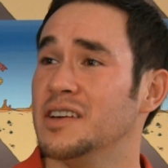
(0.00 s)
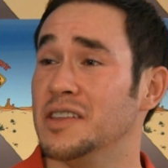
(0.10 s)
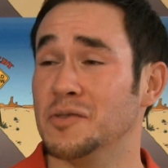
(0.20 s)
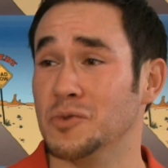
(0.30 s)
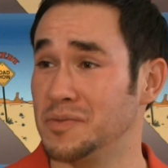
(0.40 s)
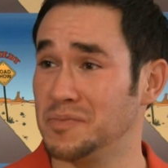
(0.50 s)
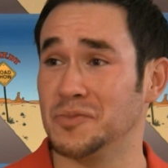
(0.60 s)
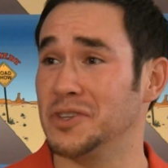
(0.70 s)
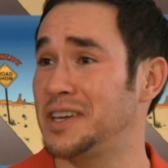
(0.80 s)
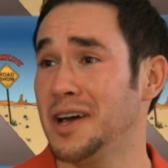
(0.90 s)
And then
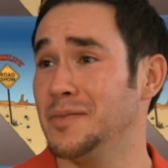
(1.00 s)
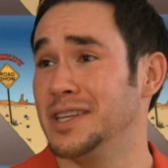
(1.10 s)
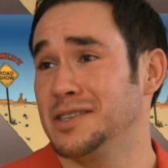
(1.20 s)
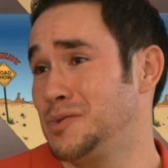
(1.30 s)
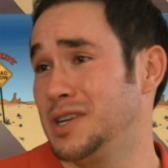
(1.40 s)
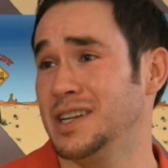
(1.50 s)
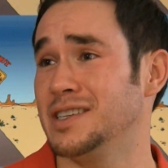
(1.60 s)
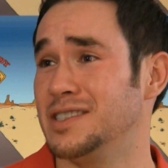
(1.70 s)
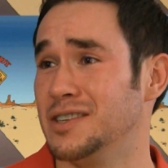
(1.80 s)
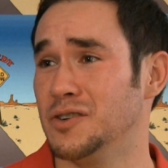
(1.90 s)
with comedy, that's what it
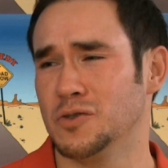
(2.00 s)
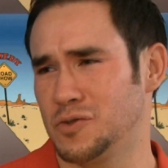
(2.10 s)
is, you know.